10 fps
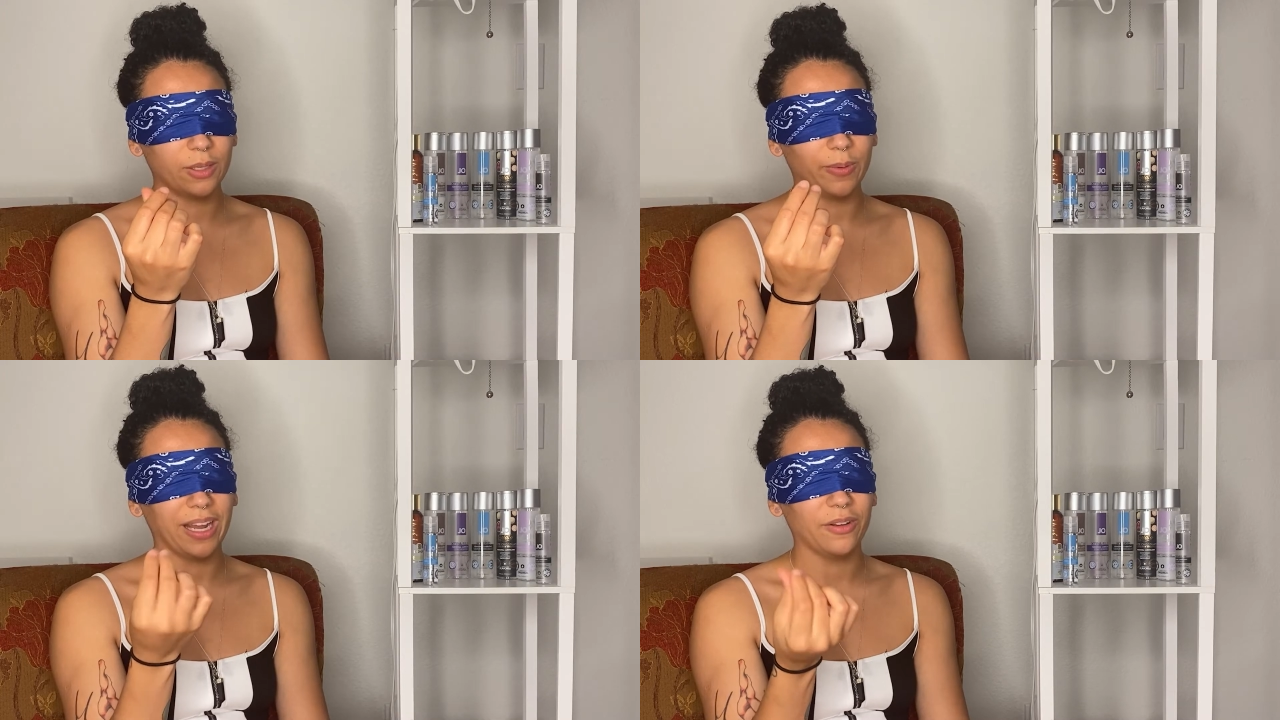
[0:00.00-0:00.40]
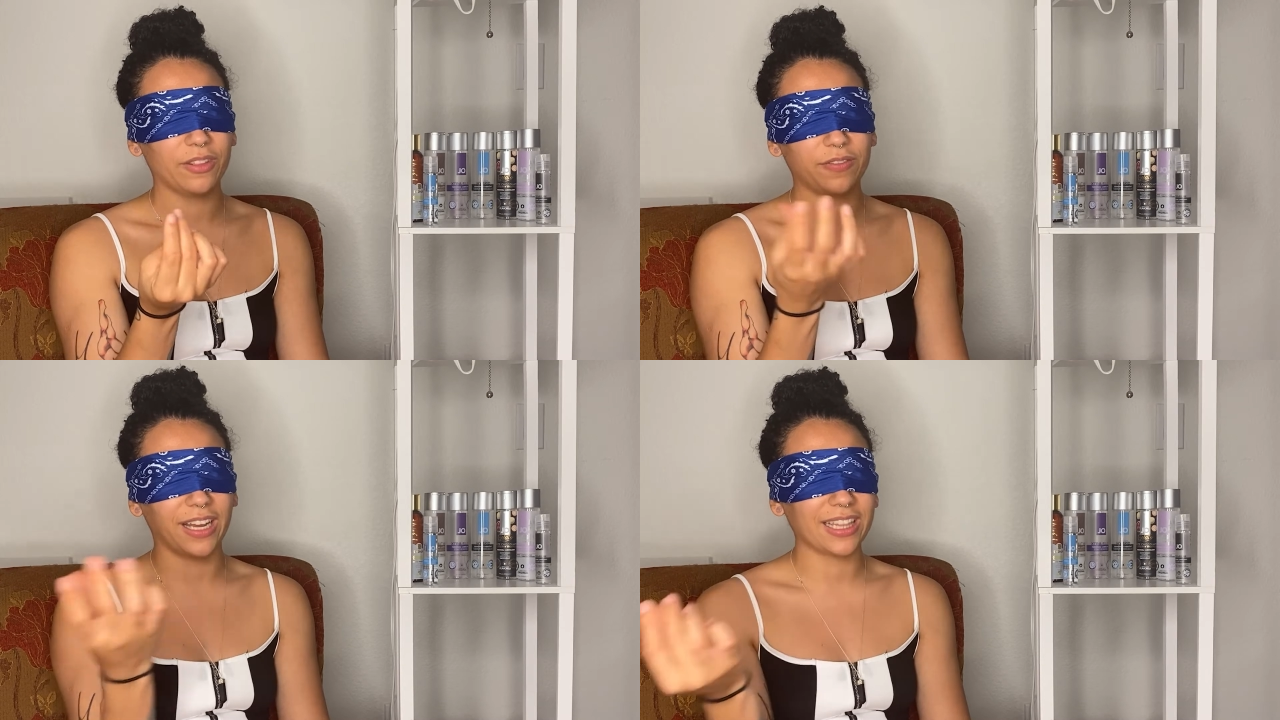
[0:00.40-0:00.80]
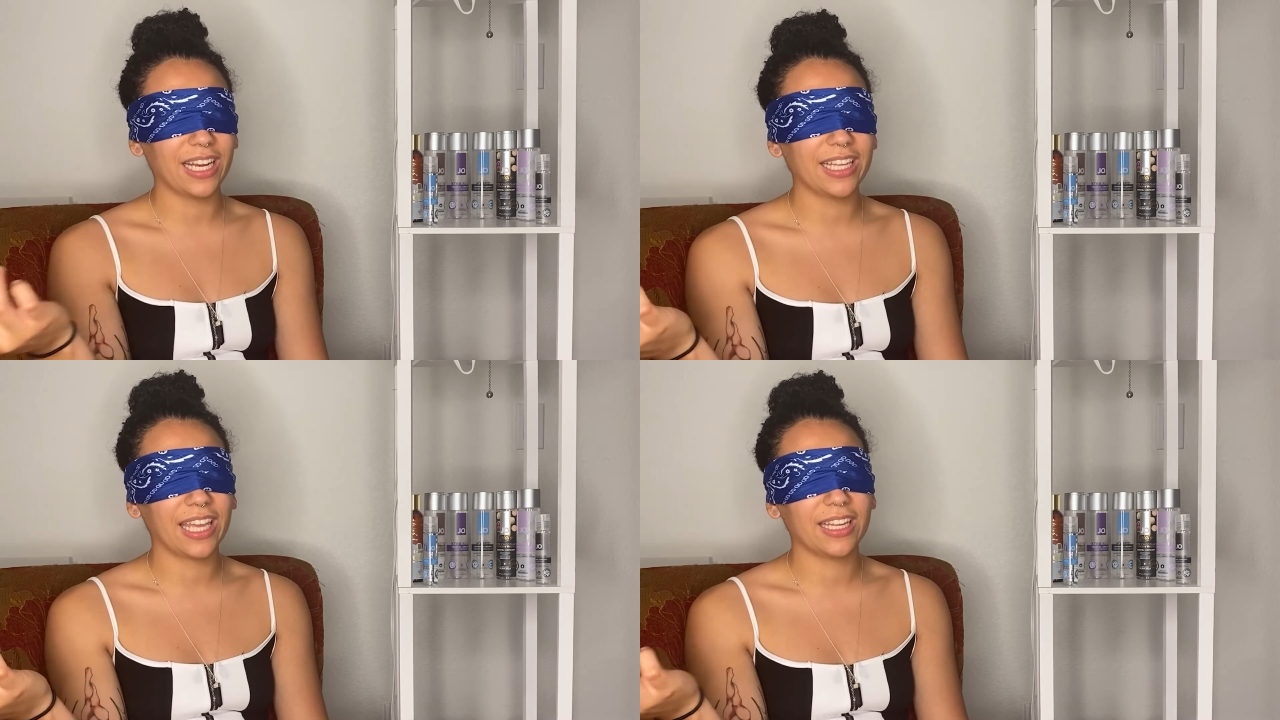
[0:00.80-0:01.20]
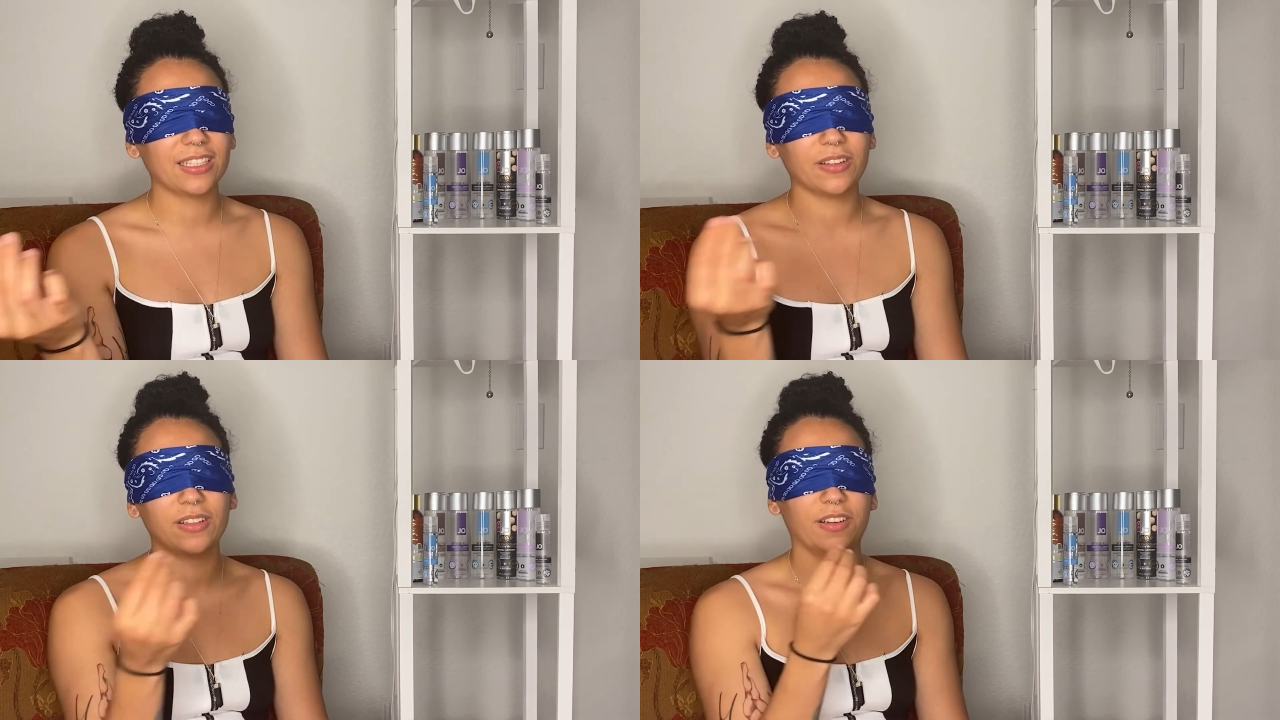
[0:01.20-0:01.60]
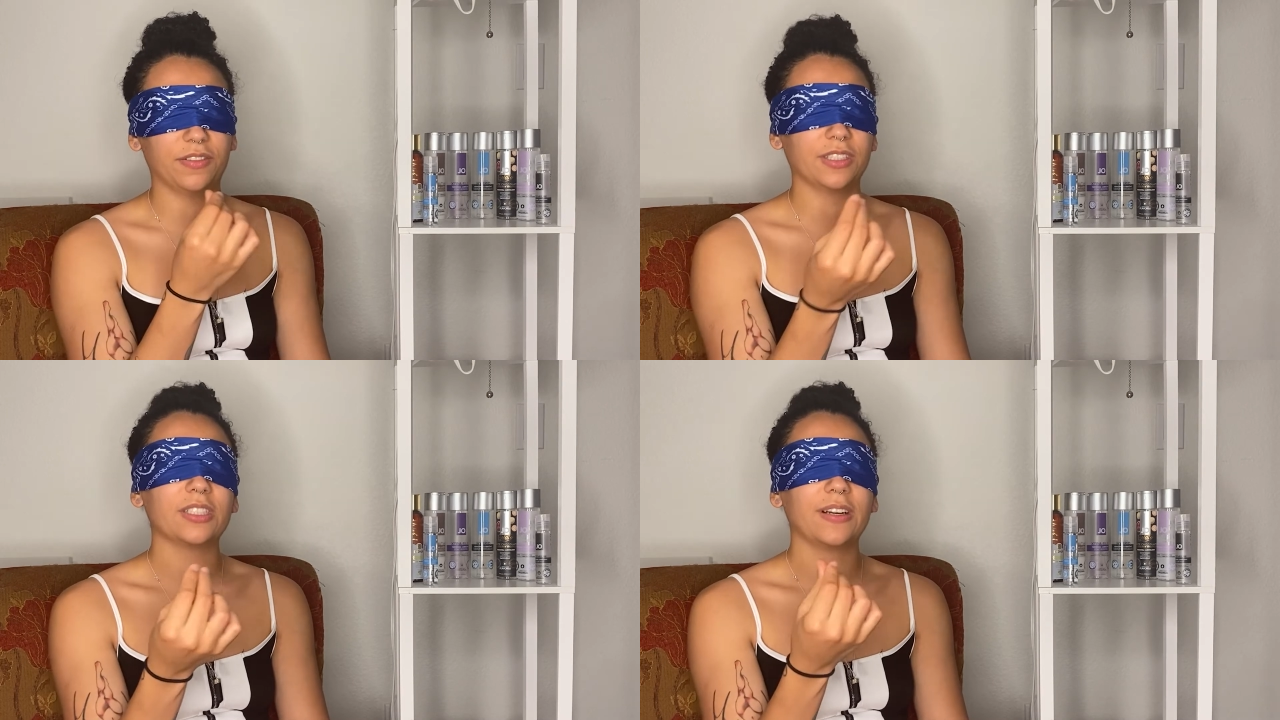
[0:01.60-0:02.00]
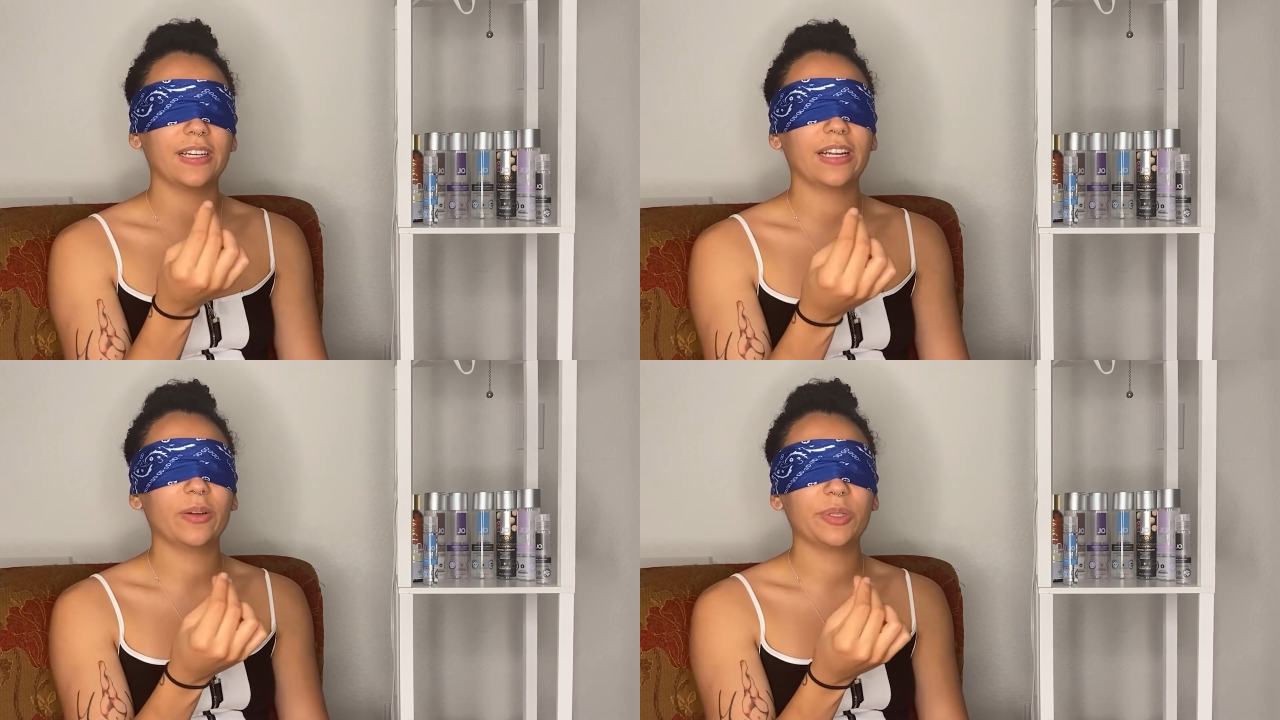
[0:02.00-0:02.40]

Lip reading: Wow, the fact that I can't tell the difference right now